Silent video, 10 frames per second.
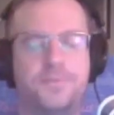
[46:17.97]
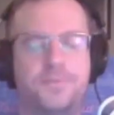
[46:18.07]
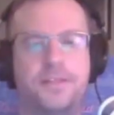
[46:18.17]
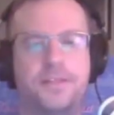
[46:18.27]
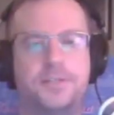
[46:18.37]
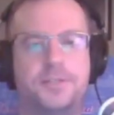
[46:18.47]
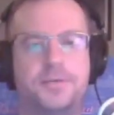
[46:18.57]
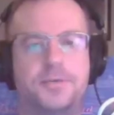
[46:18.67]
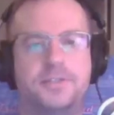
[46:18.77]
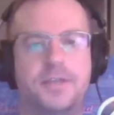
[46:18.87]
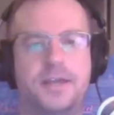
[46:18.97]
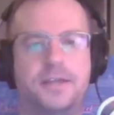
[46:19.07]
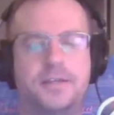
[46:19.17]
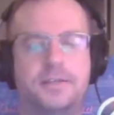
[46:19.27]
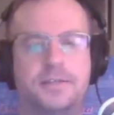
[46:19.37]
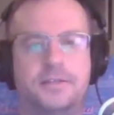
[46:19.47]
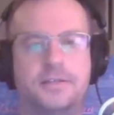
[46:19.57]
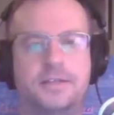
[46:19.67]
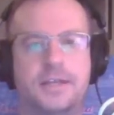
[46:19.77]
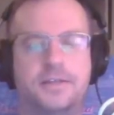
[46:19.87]
I think it is perfect. And
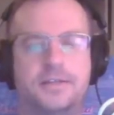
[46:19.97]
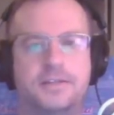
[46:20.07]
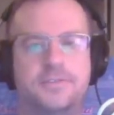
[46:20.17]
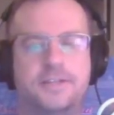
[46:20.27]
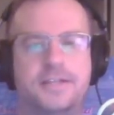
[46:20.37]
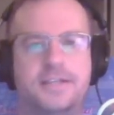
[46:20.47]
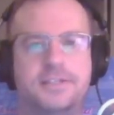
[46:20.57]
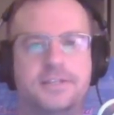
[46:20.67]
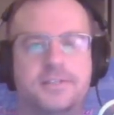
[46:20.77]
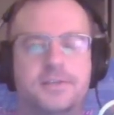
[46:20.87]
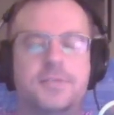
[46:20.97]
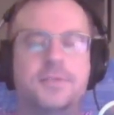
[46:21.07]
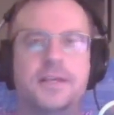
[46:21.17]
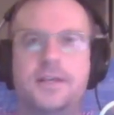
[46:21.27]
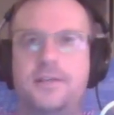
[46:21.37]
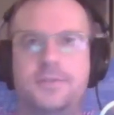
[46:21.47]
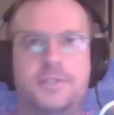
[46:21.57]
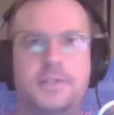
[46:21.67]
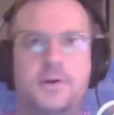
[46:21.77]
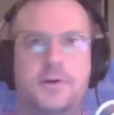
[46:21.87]
again, it's fantastic. It's something I never
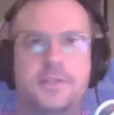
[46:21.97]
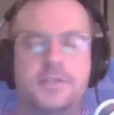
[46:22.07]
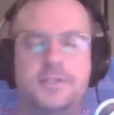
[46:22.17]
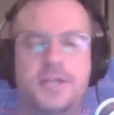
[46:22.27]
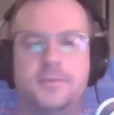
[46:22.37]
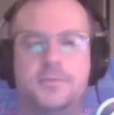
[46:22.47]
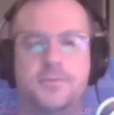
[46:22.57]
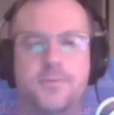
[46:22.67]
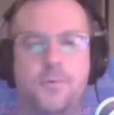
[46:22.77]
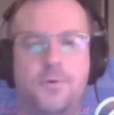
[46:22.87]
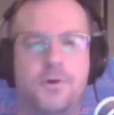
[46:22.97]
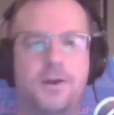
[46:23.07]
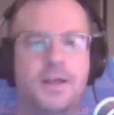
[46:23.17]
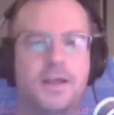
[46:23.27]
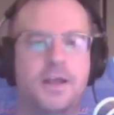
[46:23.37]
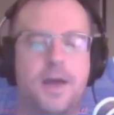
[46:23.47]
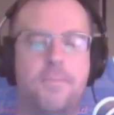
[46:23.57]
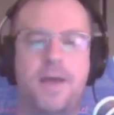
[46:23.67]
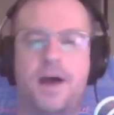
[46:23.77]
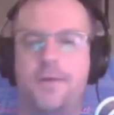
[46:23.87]
saw in this chapter before
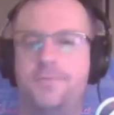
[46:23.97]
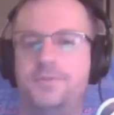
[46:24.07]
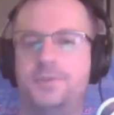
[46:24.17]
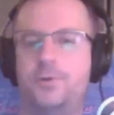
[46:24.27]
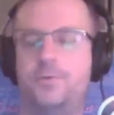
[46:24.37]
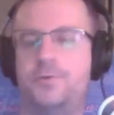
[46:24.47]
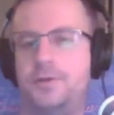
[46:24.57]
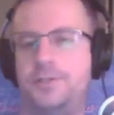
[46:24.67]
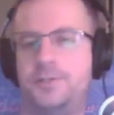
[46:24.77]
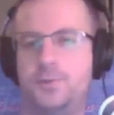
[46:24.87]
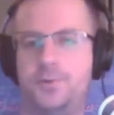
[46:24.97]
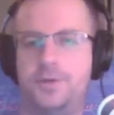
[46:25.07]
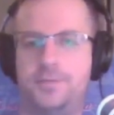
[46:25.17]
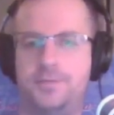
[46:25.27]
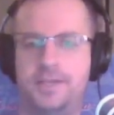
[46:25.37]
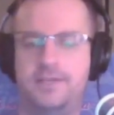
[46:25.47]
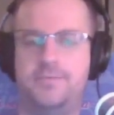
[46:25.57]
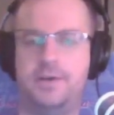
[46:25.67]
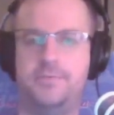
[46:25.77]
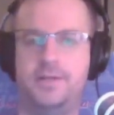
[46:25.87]
about Syrio Forel's story being
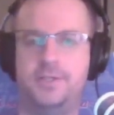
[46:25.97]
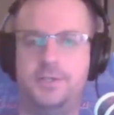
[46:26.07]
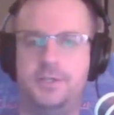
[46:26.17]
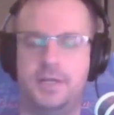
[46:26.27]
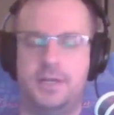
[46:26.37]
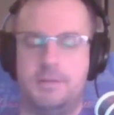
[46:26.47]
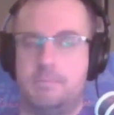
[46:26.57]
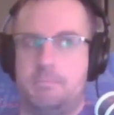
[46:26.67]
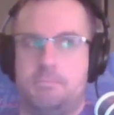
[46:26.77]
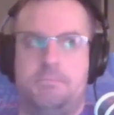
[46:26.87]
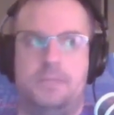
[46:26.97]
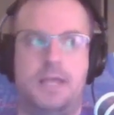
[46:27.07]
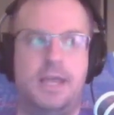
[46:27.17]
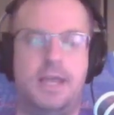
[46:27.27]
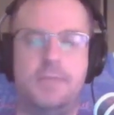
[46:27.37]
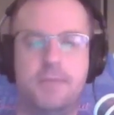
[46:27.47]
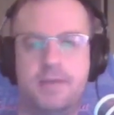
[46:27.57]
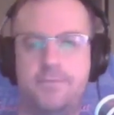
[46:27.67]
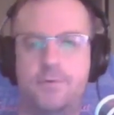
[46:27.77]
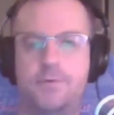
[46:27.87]
very much a
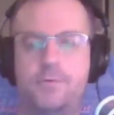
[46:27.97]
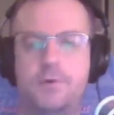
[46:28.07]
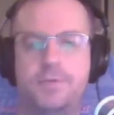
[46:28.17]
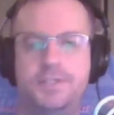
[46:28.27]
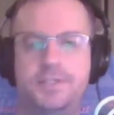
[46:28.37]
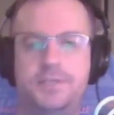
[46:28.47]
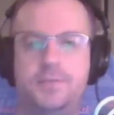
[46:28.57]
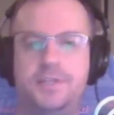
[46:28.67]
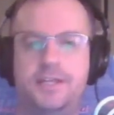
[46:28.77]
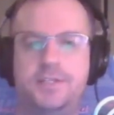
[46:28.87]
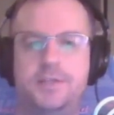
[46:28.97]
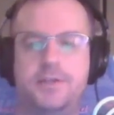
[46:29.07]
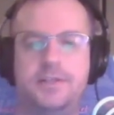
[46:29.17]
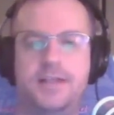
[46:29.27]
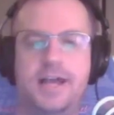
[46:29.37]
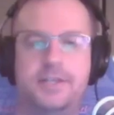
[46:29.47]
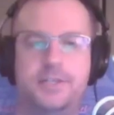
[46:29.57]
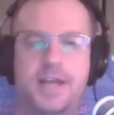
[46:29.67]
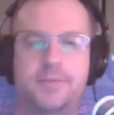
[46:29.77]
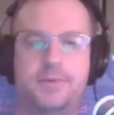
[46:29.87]
metaphor for what we see with Ned Stark in the last
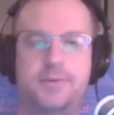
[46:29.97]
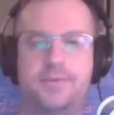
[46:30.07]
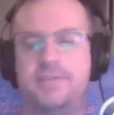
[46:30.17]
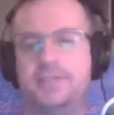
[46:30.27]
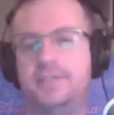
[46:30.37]
chapter of having to